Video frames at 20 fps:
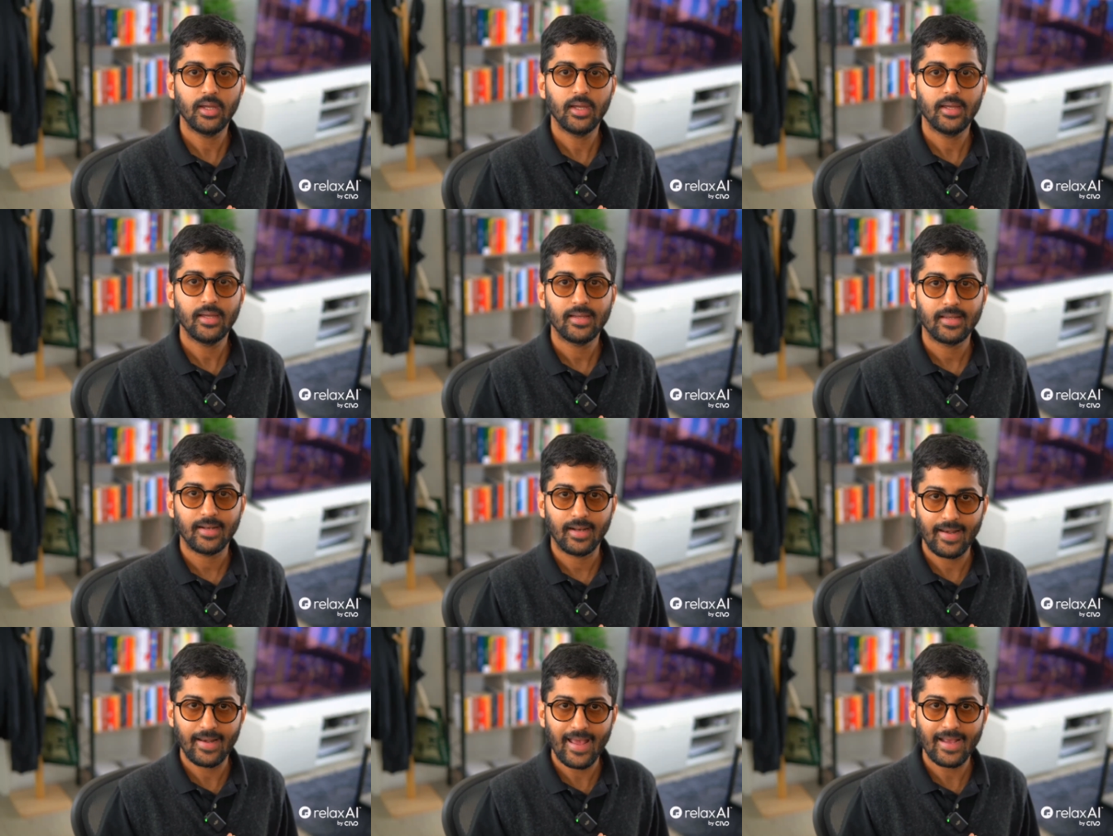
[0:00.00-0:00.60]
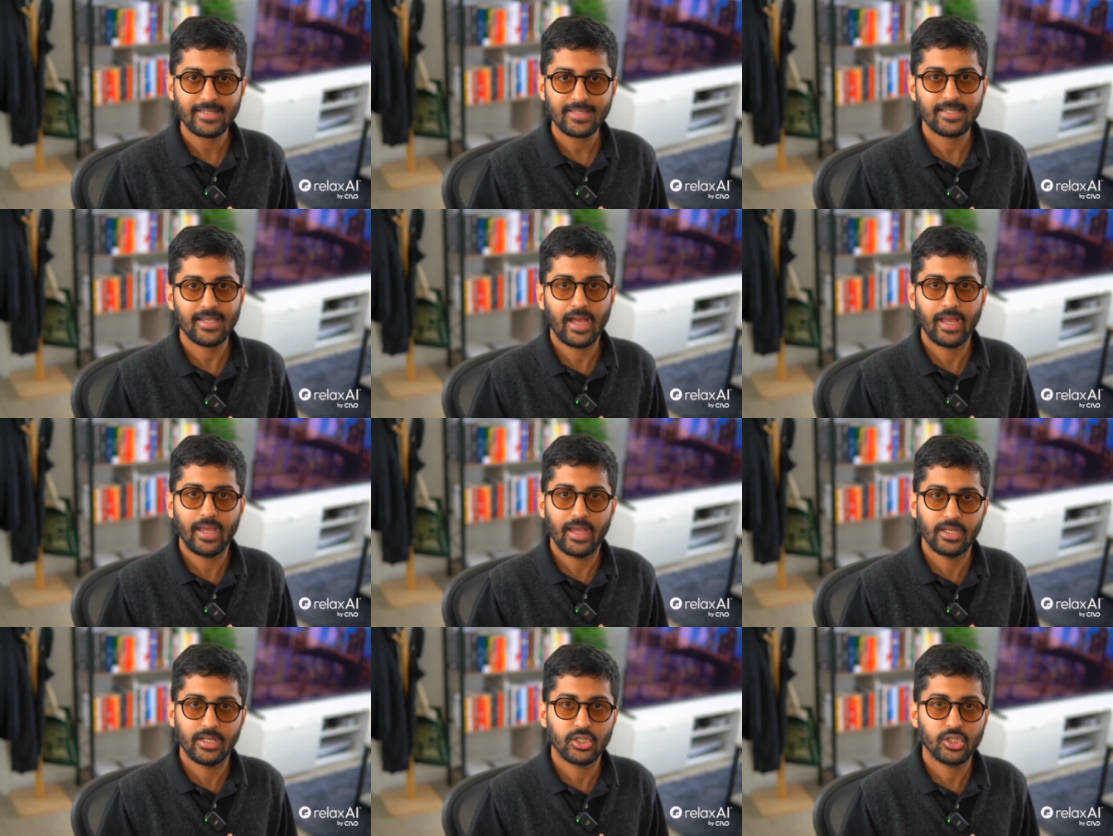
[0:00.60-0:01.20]
Relax AI
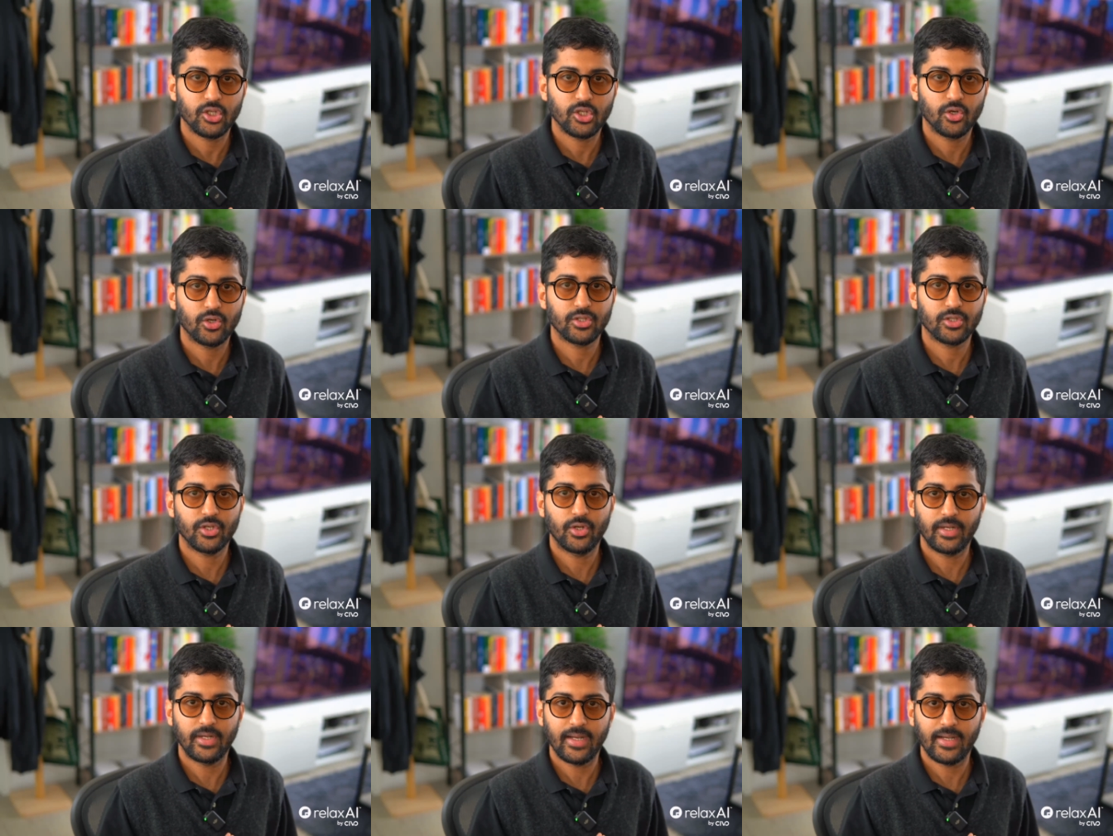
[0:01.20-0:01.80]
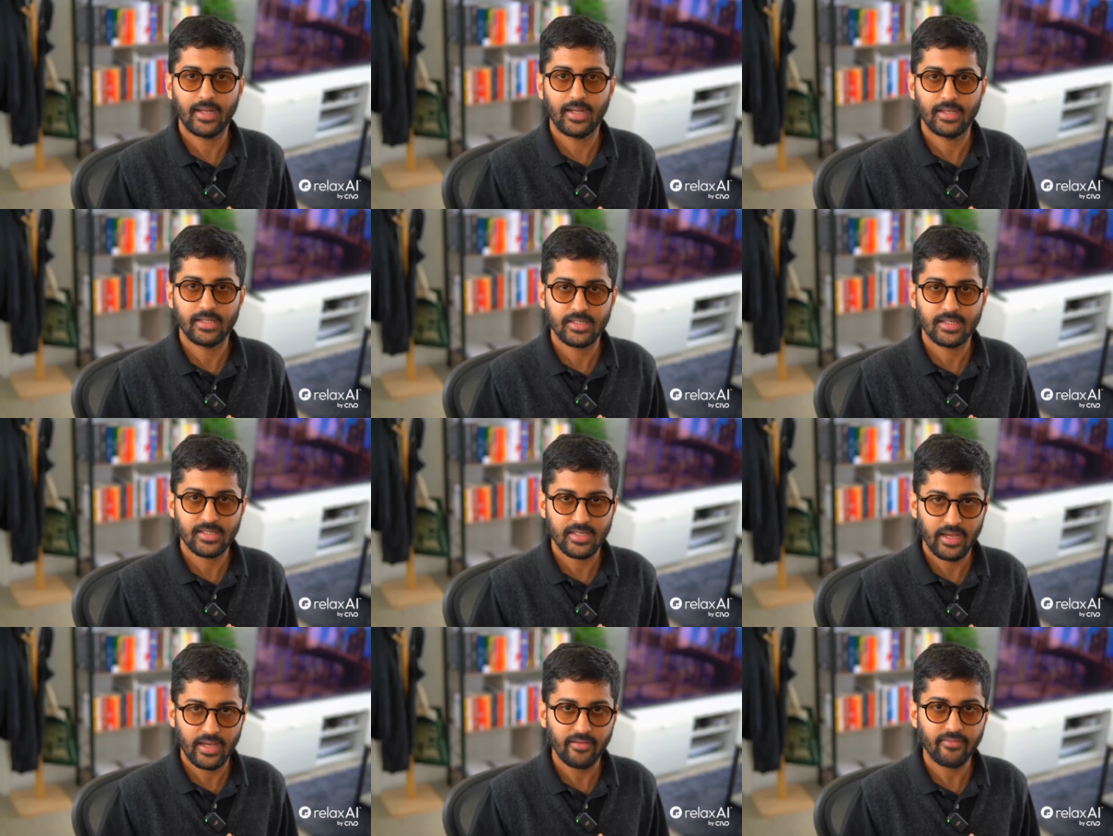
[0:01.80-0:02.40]
ensures your data is
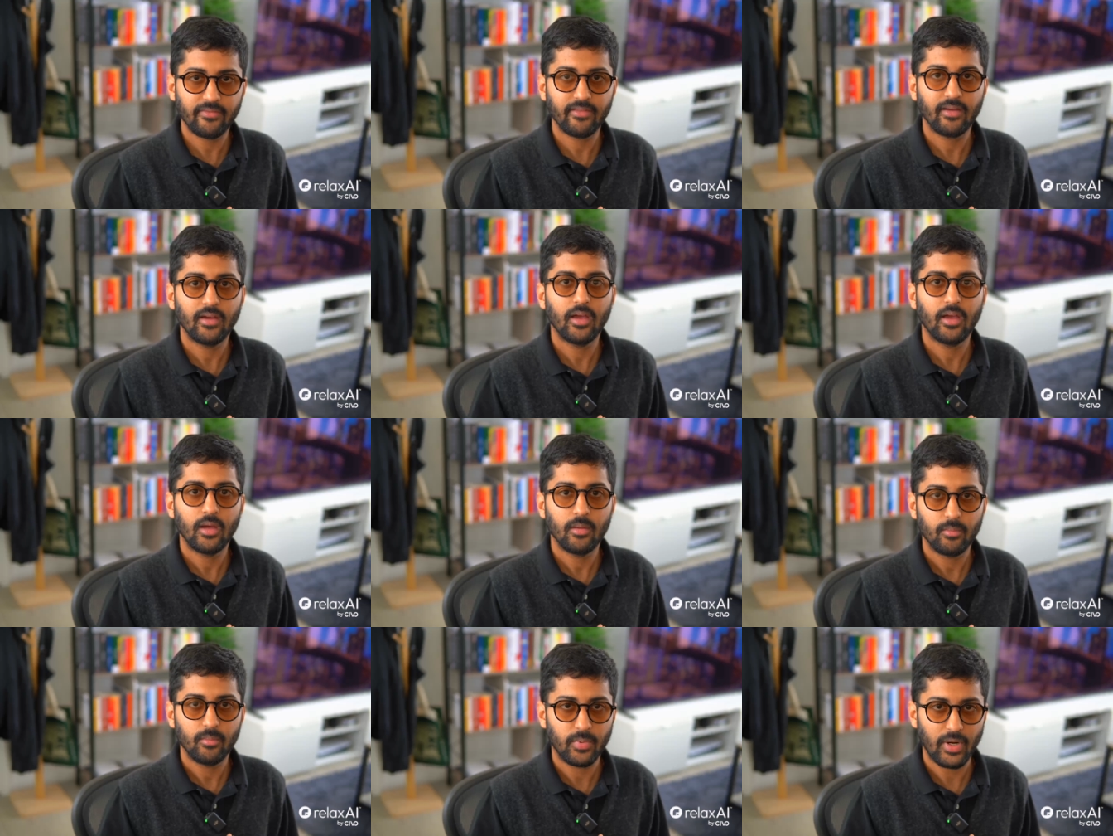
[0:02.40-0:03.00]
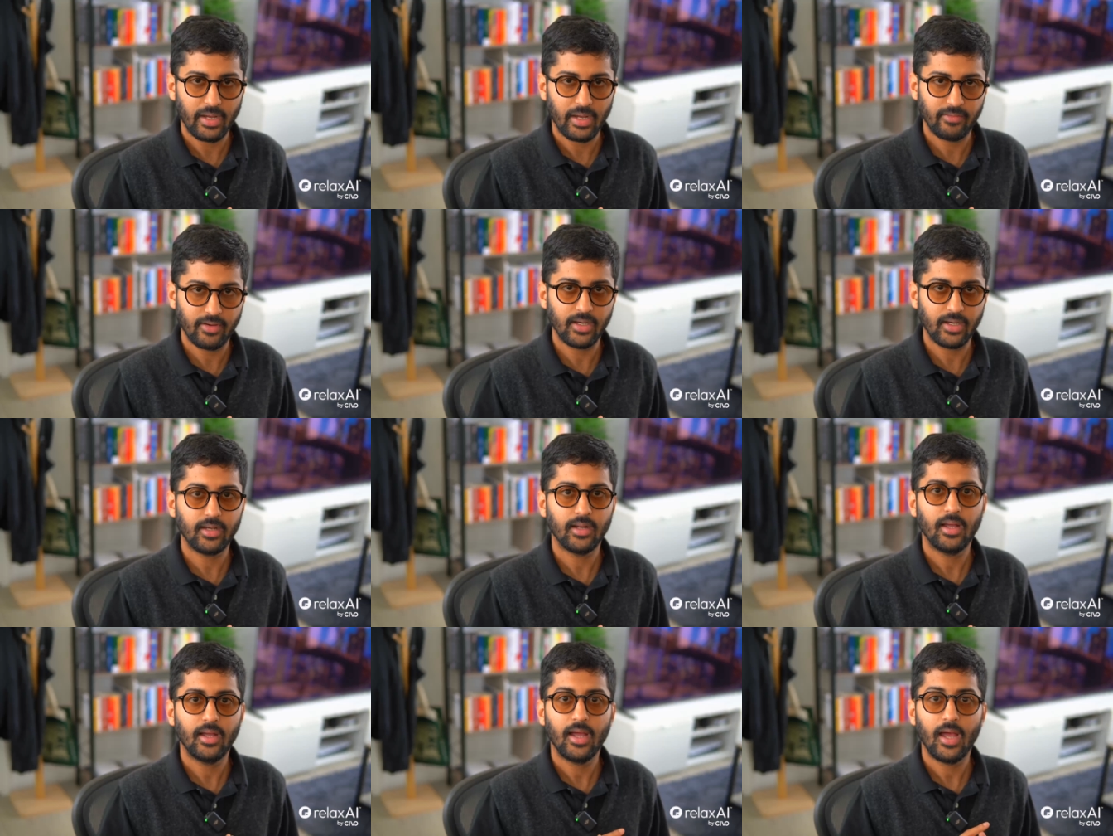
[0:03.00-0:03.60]
safe, private,
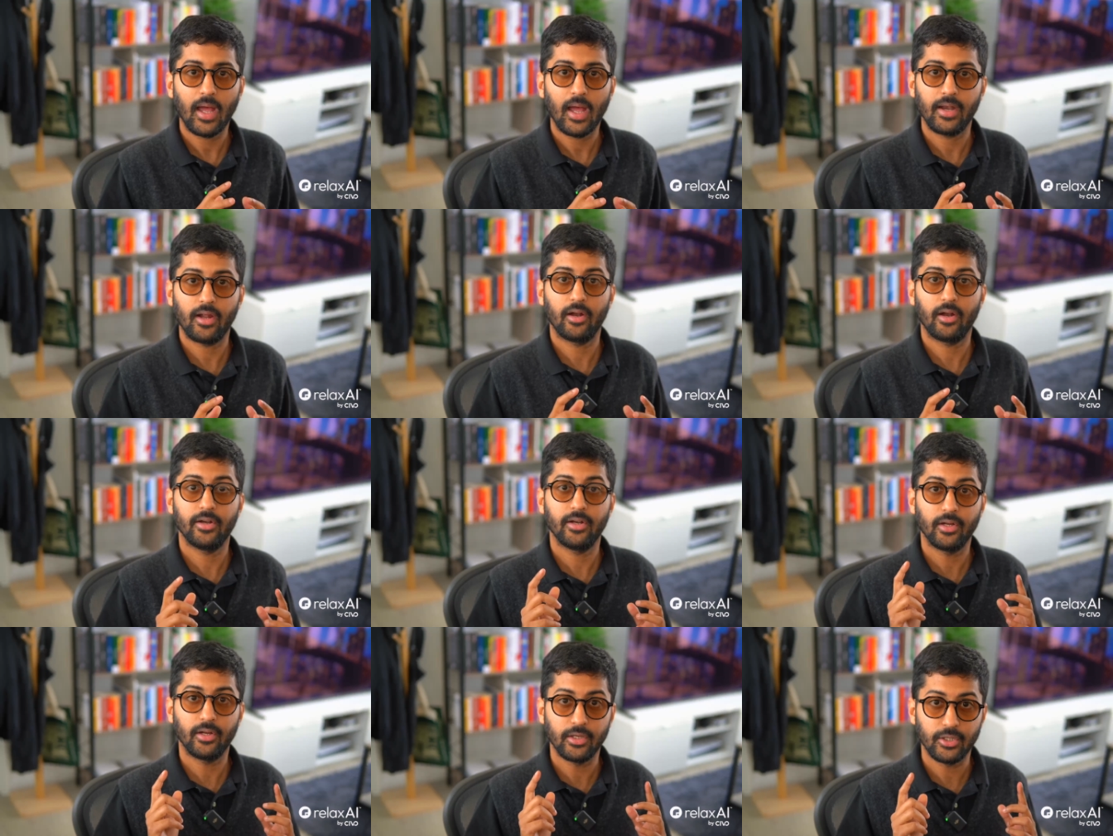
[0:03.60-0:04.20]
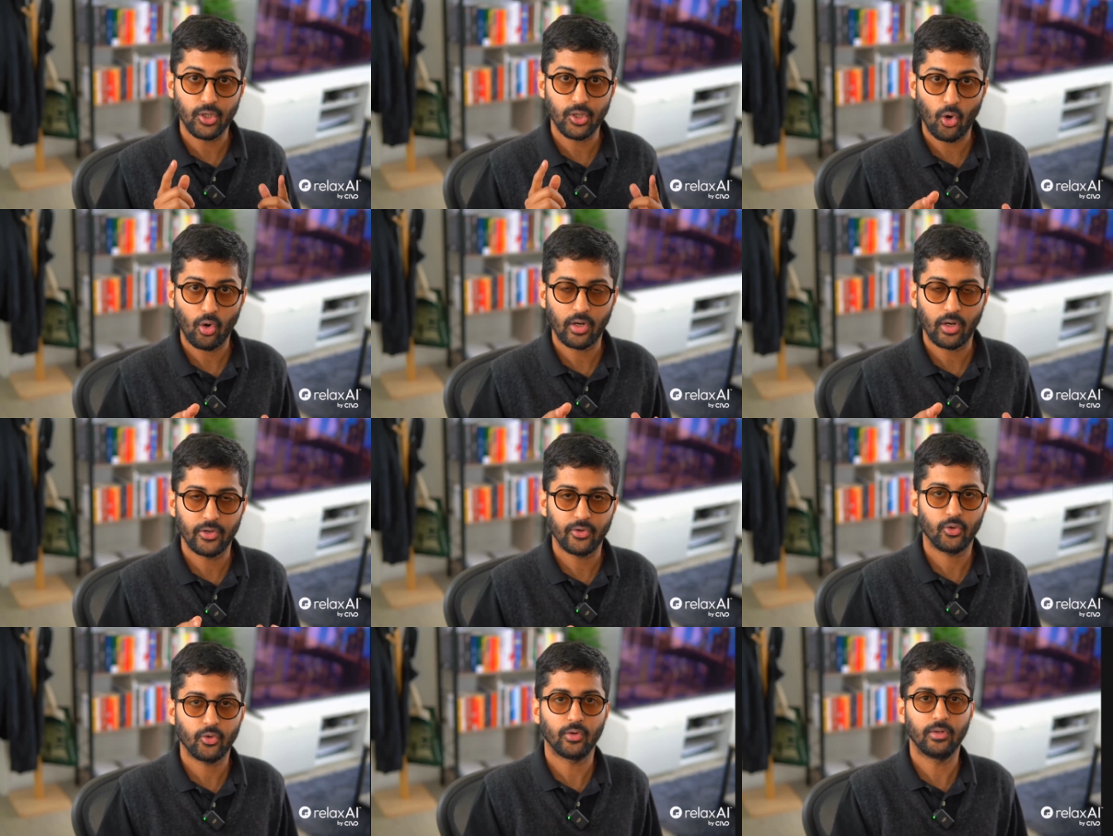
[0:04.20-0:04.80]
and under your
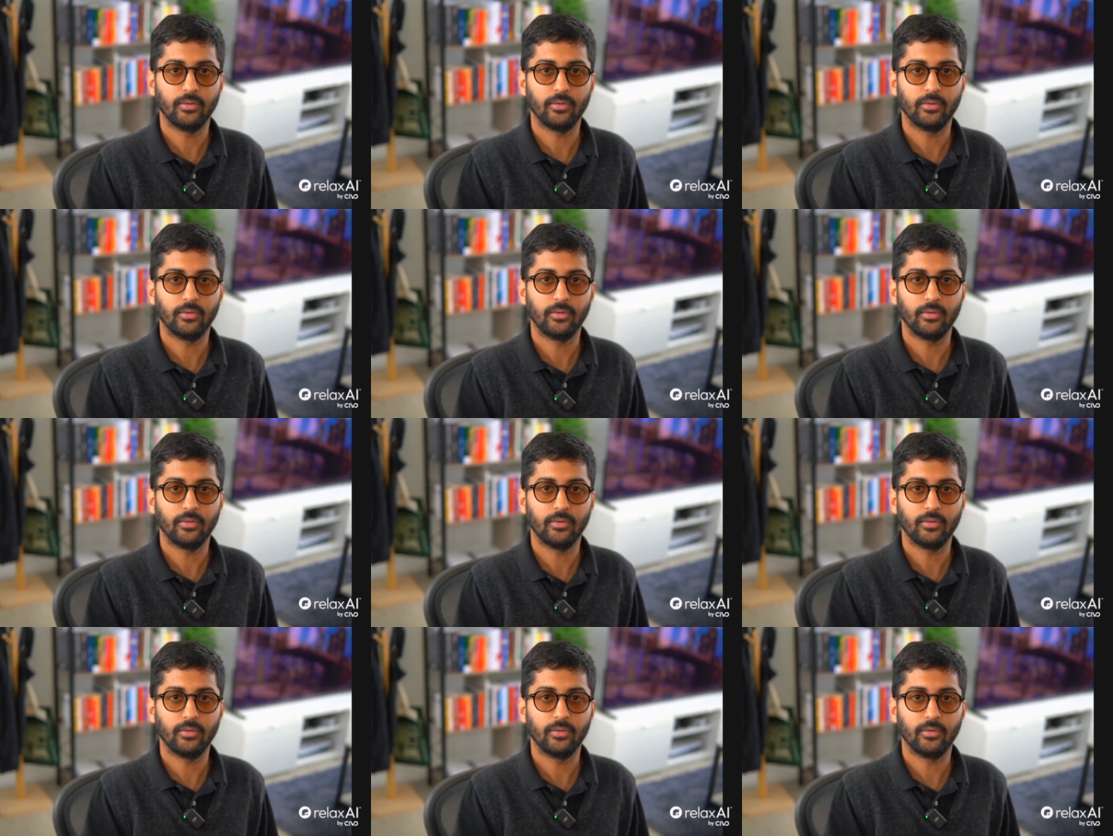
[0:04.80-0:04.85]
control.